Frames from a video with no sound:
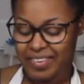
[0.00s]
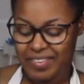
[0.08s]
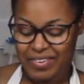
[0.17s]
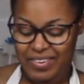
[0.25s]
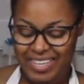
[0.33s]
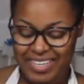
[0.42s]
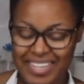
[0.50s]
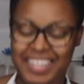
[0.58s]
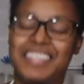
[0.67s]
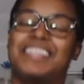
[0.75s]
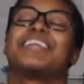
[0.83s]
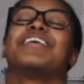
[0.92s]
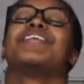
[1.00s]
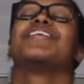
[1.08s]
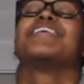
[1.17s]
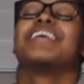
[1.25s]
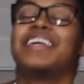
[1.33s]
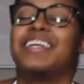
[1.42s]
everyone, so
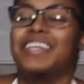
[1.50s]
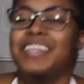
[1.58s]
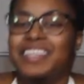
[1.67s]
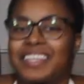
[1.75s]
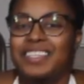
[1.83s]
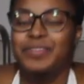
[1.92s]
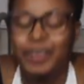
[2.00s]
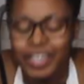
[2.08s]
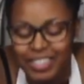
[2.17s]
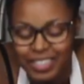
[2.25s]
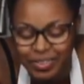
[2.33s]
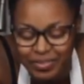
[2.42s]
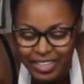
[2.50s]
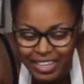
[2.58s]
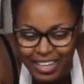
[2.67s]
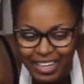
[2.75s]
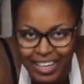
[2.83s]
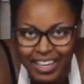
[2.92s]
this part took
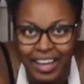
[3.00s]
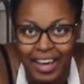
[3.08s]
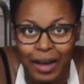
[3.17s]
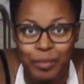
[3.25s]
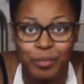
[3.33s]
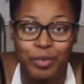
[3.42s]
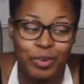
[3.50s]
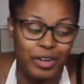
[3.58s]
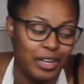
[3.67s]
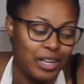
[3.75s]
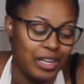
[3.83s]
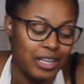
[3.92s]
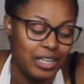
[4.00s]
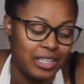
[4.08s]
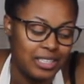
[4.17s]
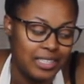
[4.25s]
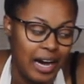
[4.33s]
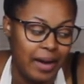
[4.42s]
me a lot more
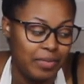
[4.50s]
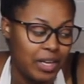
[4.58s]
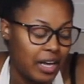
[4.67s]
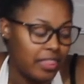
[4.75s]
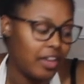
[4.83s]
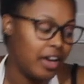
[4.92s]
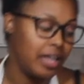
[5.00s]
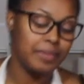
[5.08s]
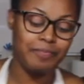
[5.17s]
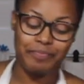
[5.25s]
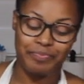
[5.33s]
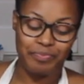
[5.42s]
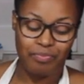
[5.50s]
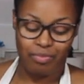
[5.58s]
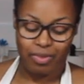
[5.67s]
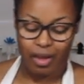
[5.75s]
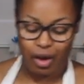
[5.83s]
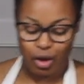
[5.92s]
time than I thought.
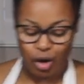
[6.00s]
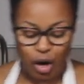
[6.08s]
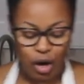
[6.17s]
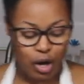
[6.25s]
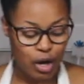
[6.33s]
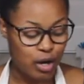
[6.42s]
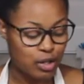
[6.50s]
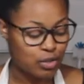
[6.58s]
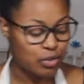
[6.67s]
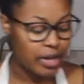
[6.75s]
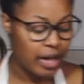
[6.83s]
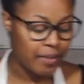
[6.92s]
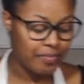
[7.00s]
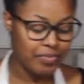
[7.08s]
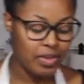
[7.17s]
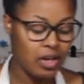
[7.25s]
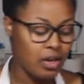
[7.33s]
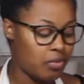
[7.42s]
So yeah,
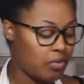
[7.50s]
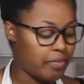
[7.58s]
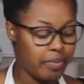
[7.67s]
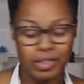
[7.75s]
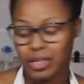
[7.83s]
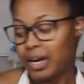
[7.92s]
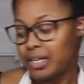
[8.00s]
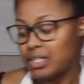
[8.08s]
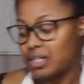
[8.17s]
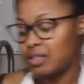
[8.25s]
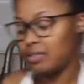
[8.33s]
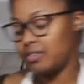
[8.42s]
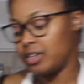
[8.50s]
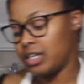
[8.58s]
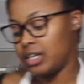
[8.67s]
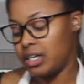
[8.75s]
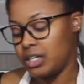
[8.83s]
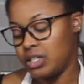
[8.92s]
we put the ice in the
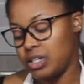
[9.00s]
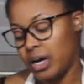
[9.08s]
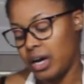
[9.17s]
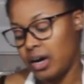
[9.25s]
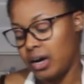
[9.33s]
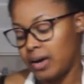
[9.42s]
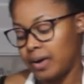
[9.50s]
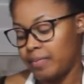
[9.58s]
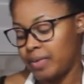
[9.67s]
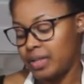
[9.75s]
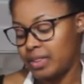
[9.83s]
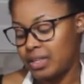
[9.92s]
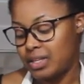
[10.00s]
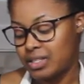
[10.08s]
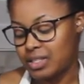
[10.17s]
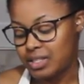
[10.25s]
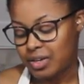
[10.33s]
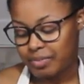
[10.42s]
fridge, and
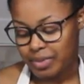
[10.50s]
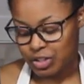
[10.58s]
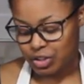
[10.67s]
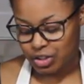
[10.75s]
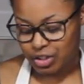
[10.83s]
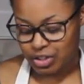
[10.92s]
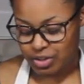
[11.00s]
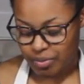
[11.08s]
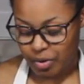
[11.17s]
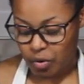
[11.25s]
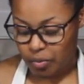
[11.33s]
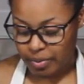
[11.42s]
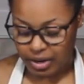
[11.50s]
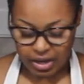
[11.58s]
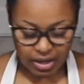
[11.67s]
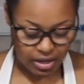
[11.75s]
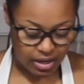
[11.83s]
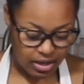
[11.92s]
this is our mixture, so I'm
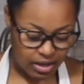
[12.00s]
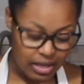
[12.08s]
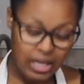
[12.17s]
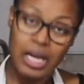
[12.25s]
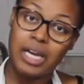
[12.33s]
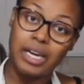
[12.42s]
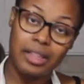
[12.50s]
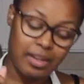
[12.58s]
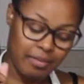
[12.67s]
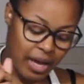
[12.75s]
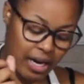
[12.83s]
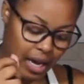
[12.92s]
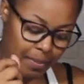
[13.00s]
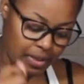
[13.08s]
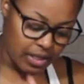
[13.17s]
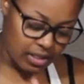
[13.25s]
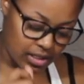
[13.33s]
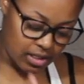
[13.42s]
hoping nothing bad
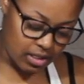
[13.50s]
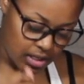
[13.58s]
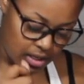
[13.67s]
happens.